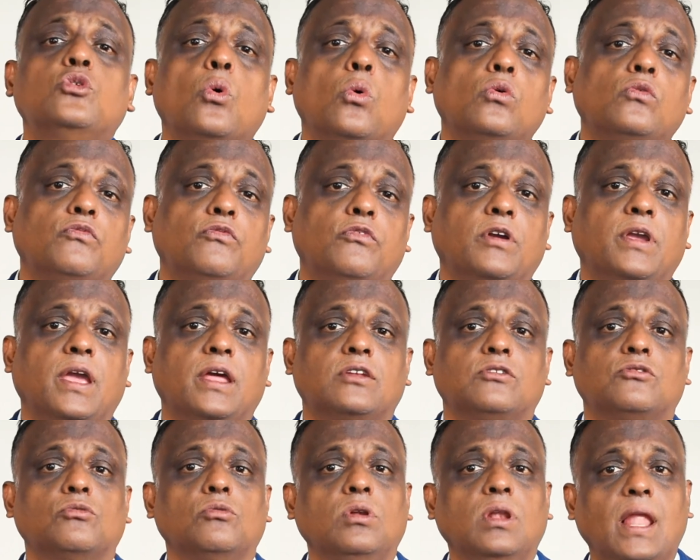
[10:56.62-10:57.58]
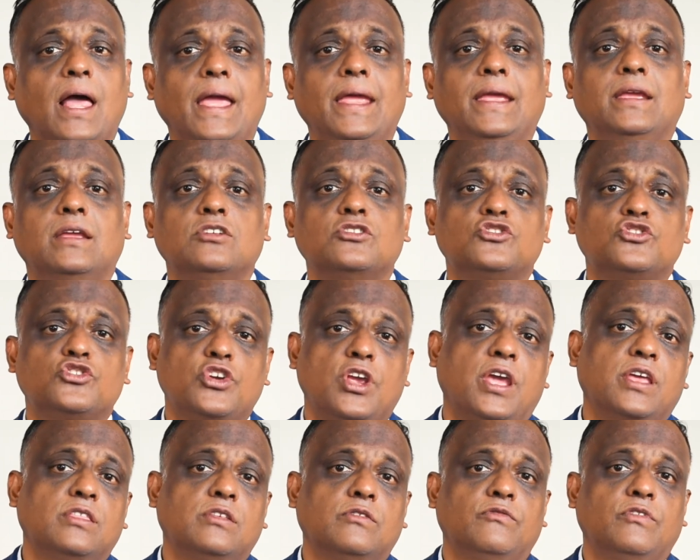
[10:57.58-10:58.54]
don't forget to like and
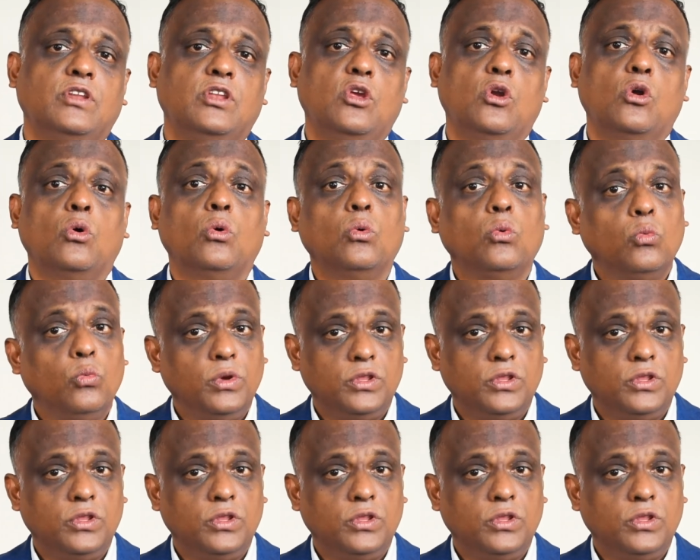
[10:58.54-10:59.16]
share the video